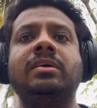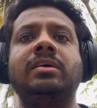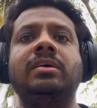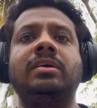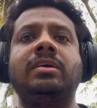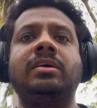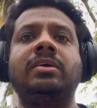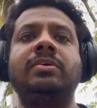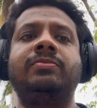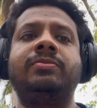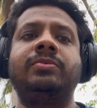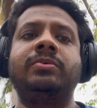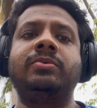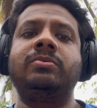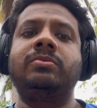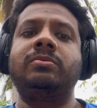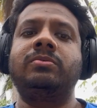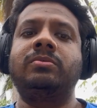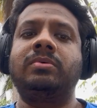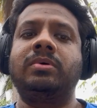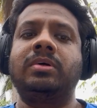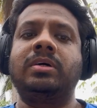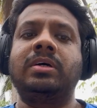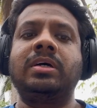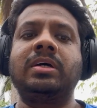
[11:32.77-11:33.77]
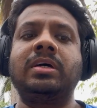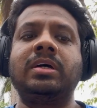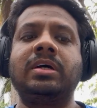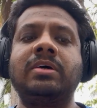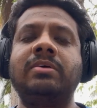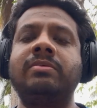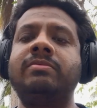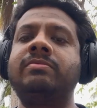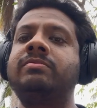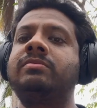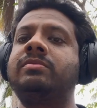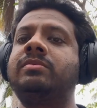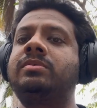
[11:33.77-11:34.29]
if you
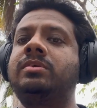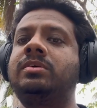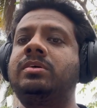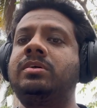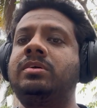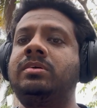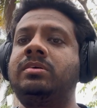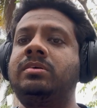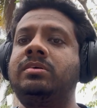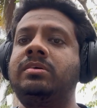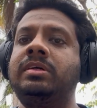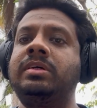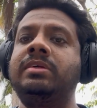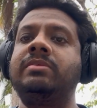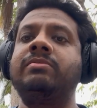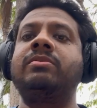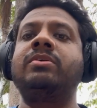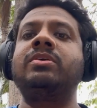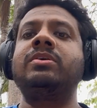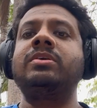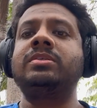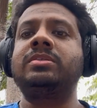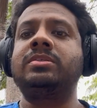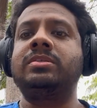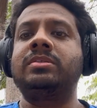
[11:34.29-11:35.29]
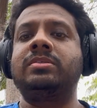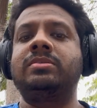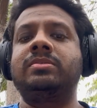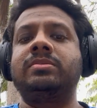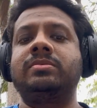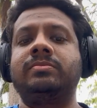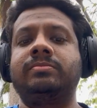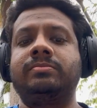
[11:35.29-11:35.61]
have invoices